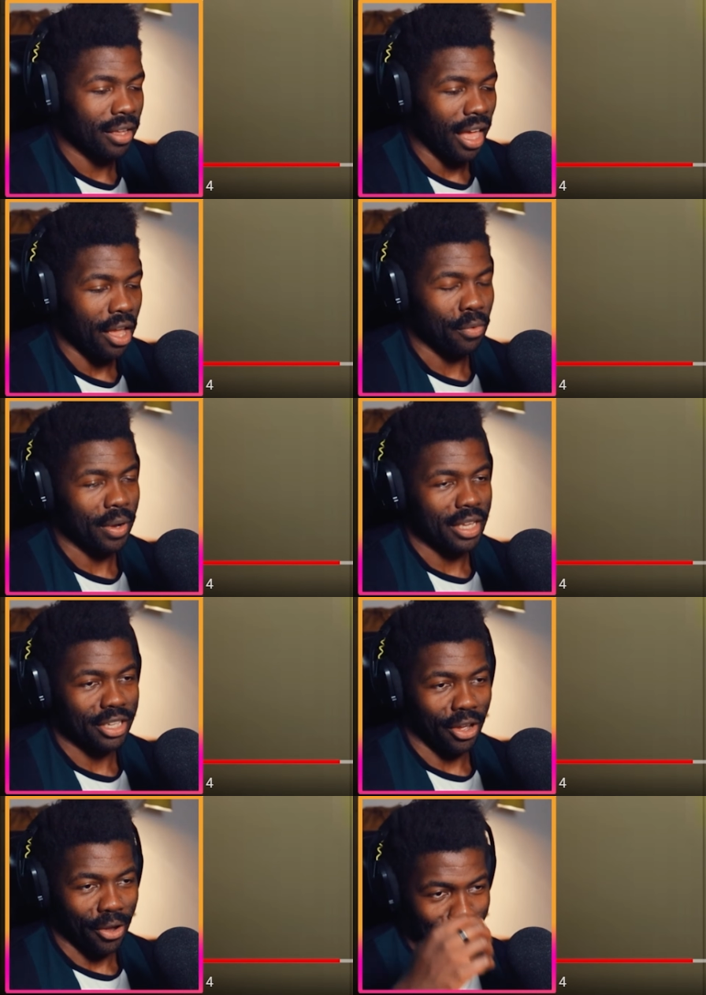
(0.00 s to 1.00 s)
There we
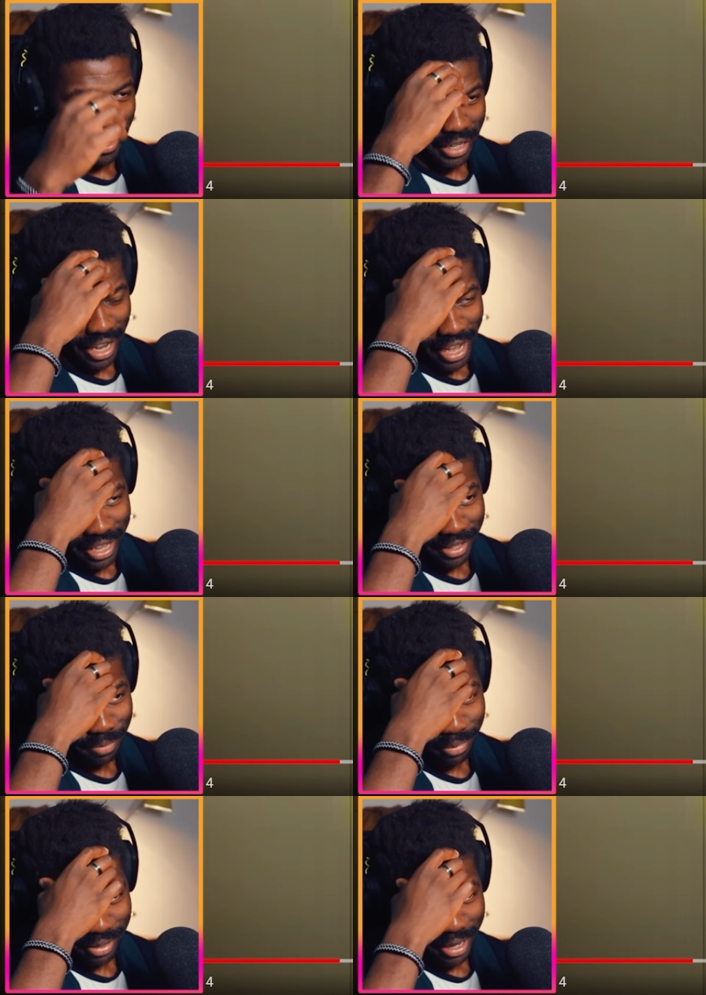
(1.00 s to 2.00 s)
go again,
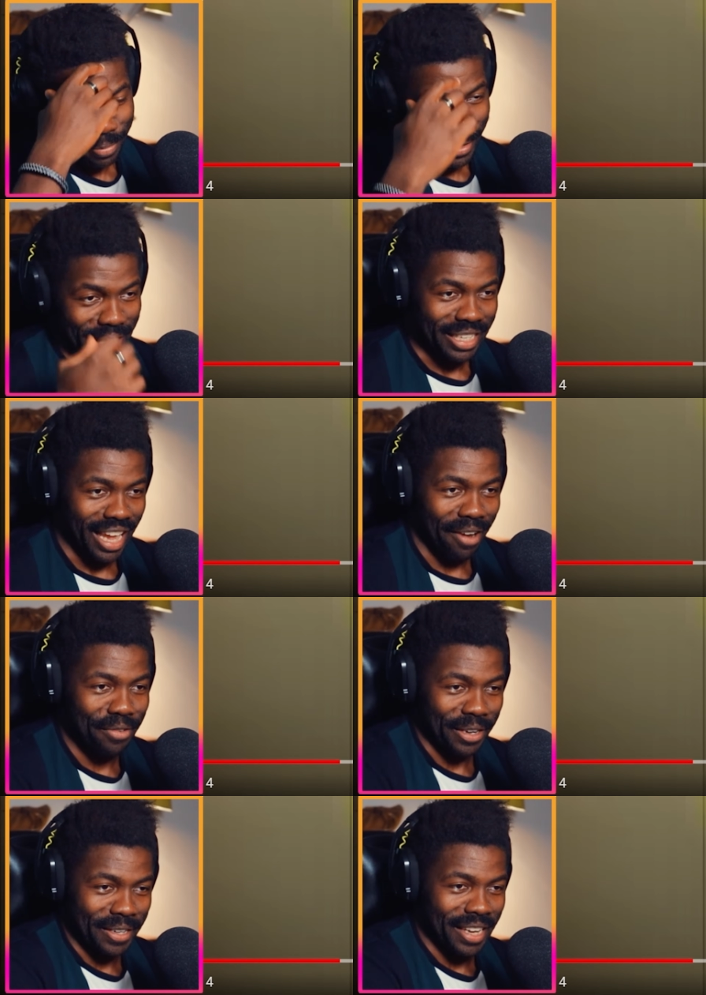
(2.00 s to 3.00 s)
blaming the
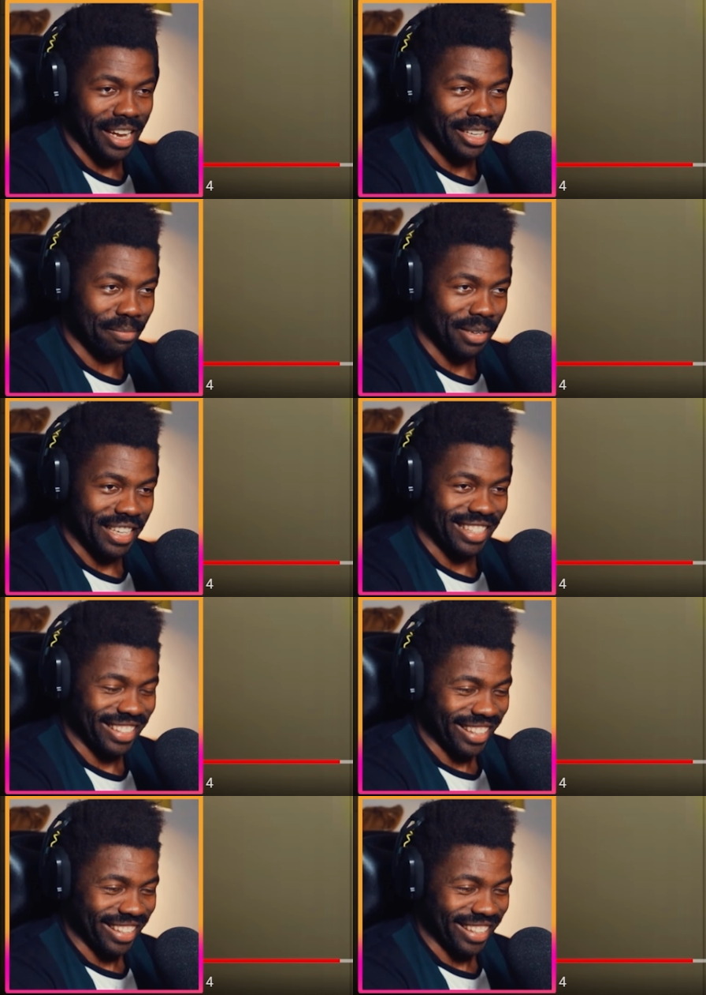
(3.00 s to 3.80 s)
Africanized bees.